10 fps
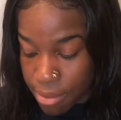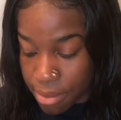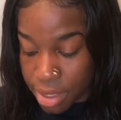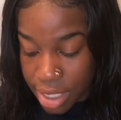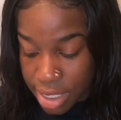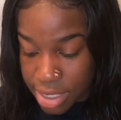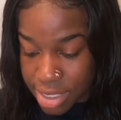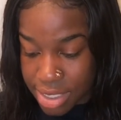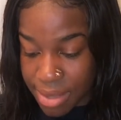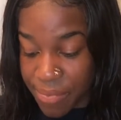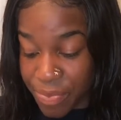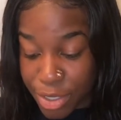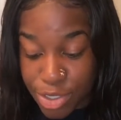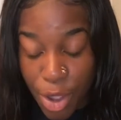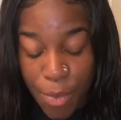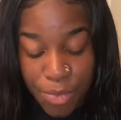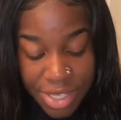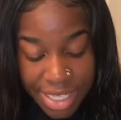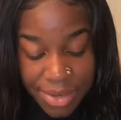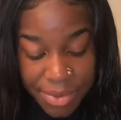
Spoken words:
lace. So I'm really